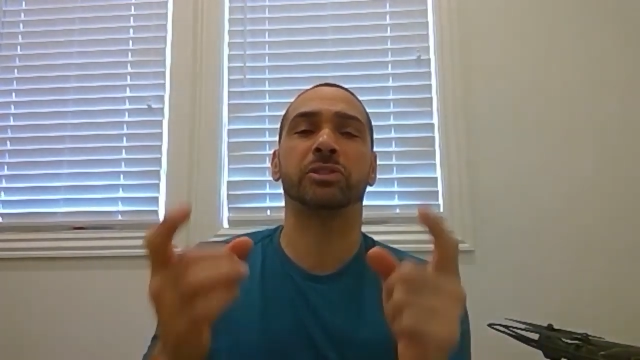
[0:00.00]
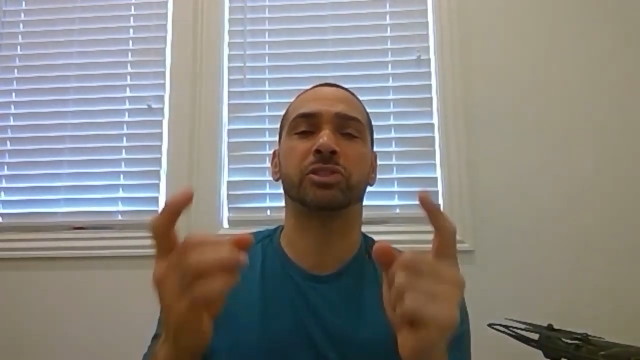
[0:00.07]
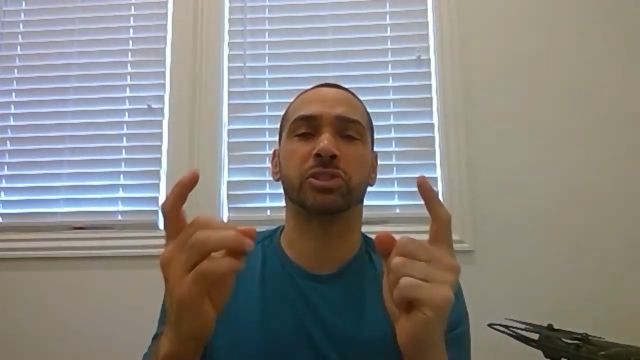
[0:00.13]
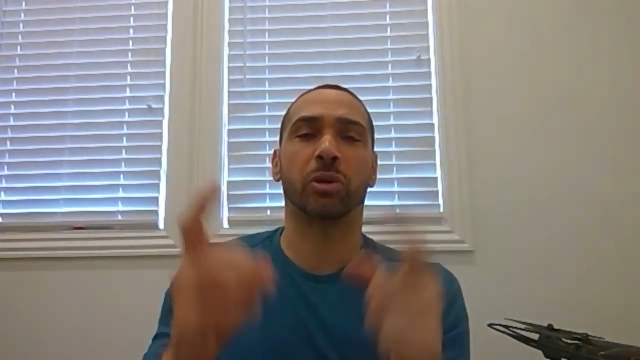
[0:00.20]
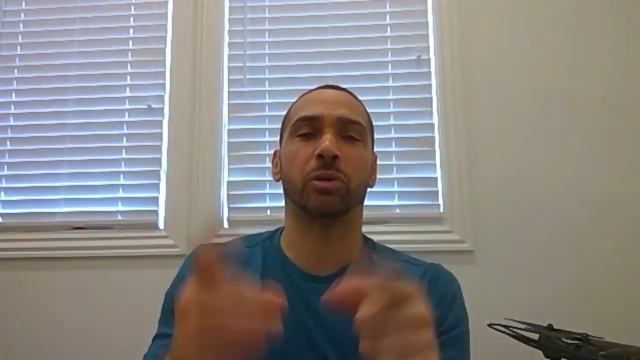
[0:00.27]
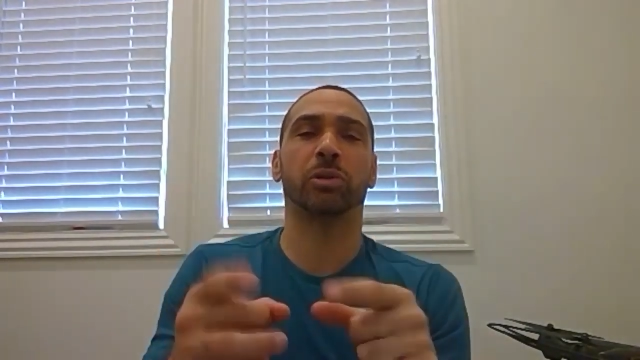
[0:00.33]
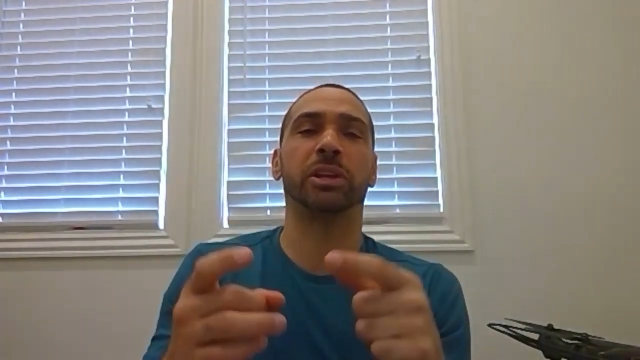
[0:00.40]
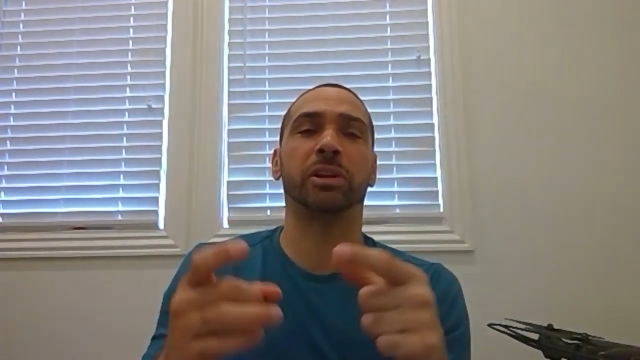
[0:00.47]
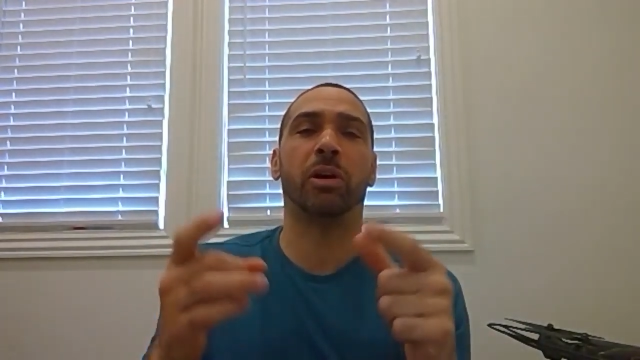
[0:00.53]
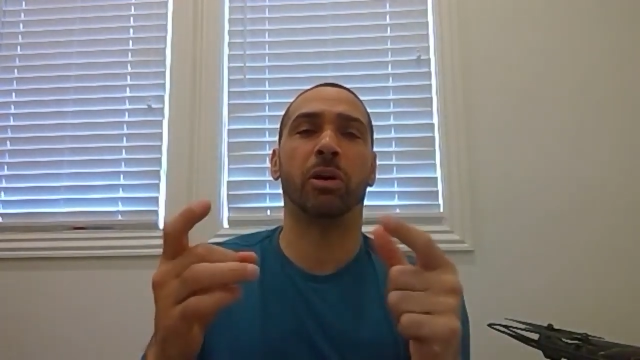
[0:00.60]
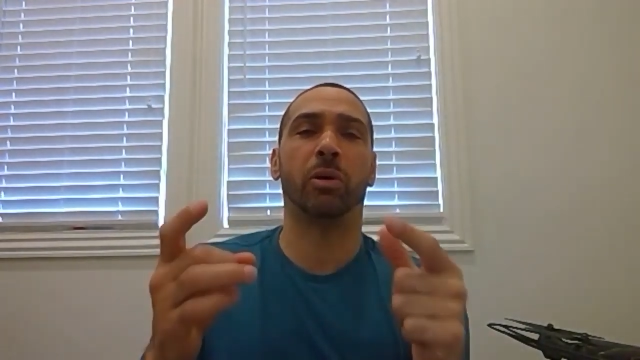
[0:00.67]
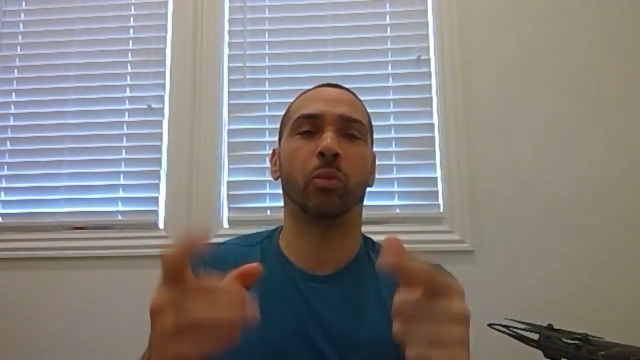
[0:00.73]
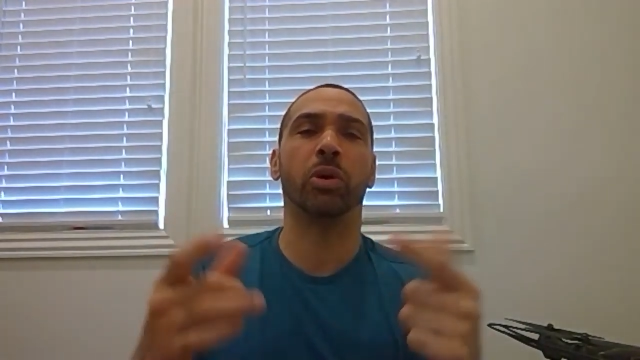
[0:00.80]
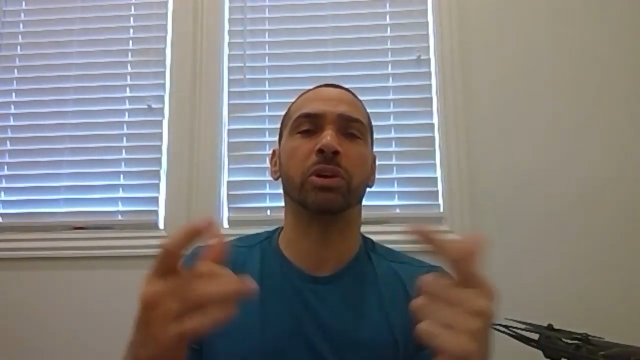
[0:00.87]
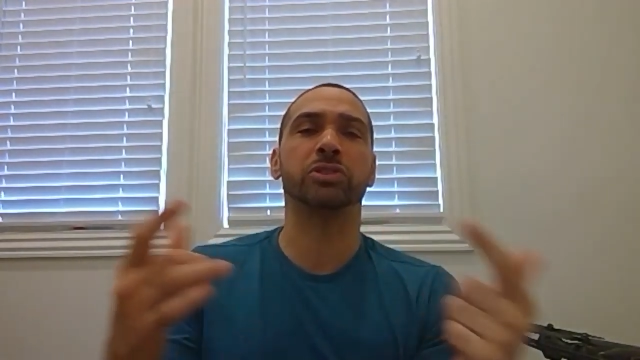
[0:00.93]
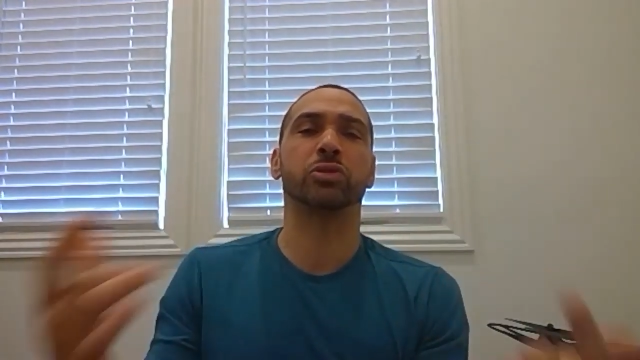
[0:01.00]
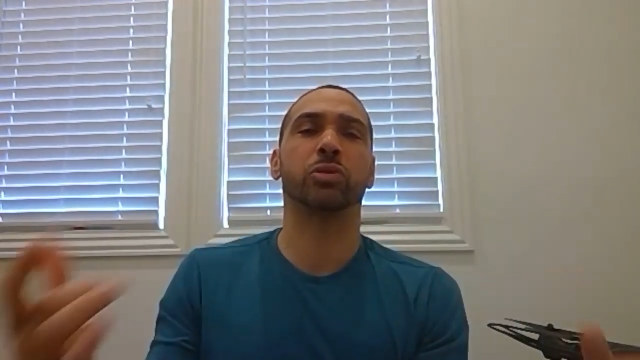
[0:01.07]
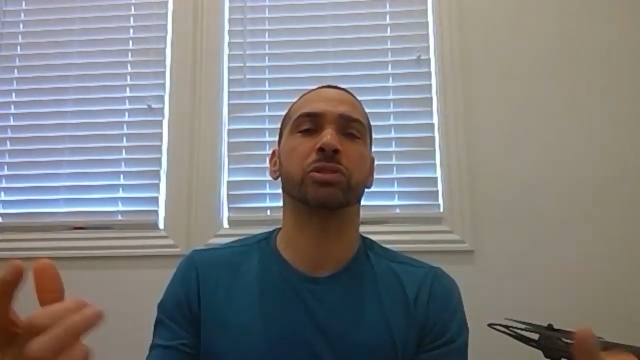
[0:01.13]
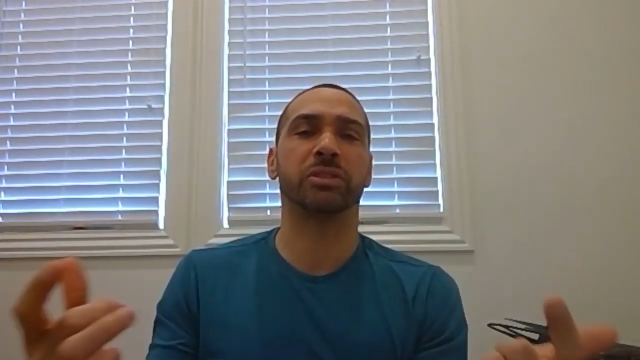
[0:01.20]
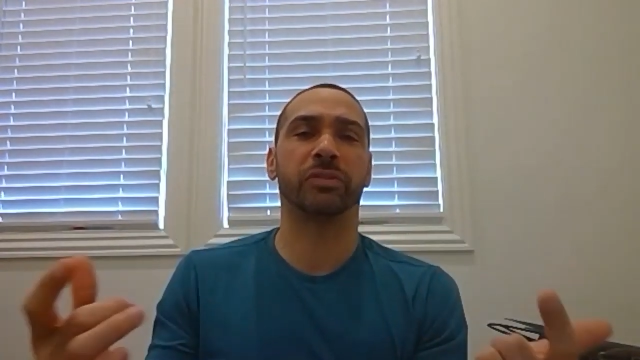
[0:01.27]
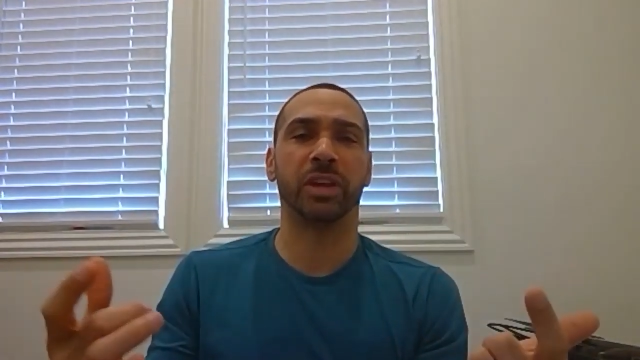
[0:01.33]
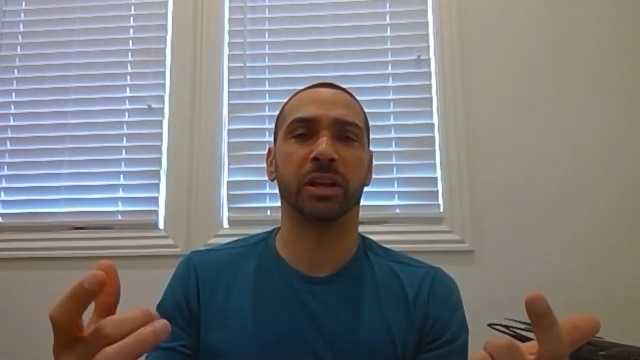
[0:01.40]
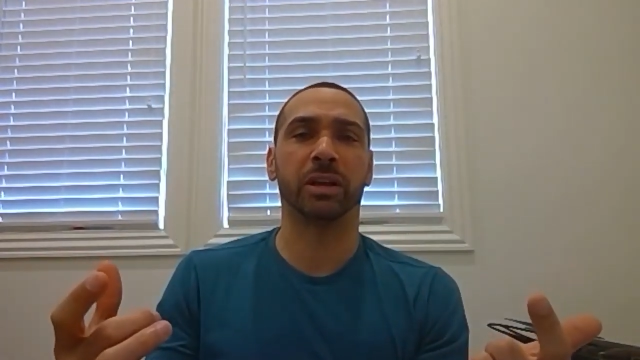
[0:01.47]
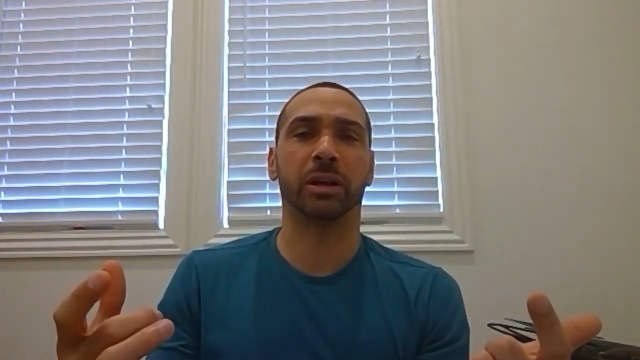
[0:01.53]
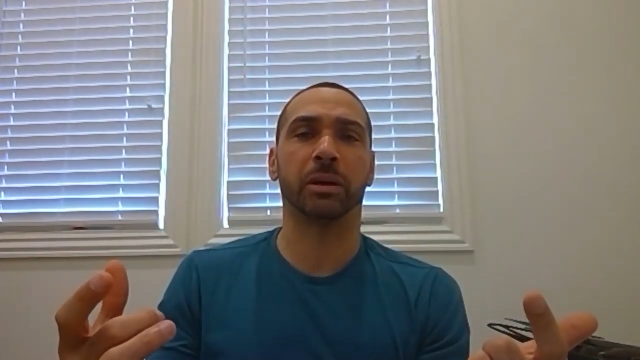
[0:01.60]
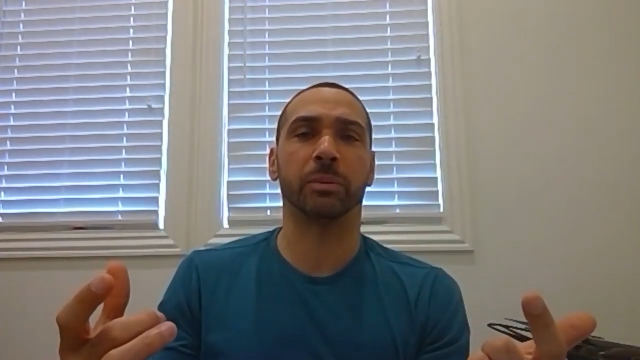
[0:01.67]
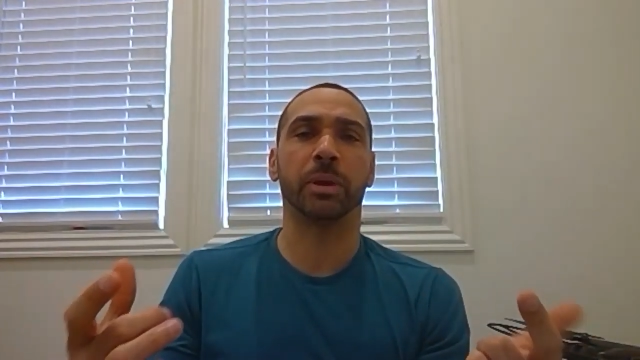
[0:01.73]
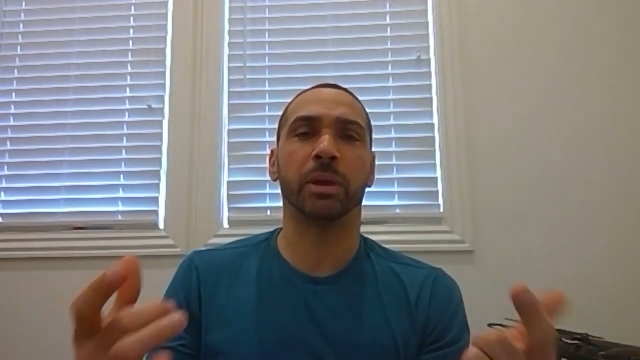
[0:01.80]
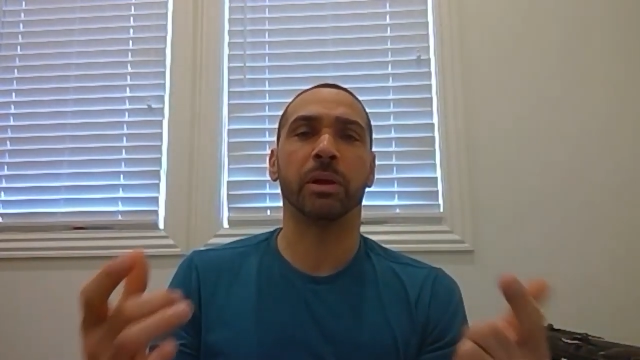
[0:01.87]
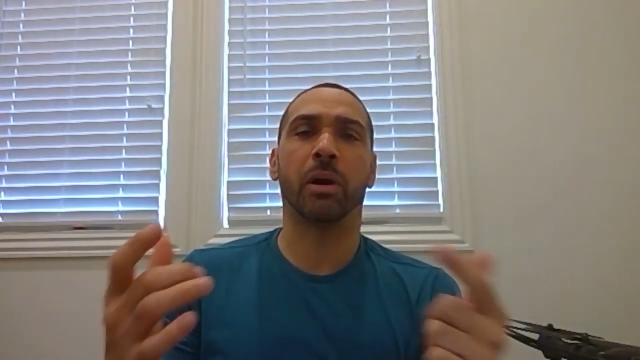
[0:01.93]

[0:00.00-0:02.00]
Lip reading: solely on one source of income.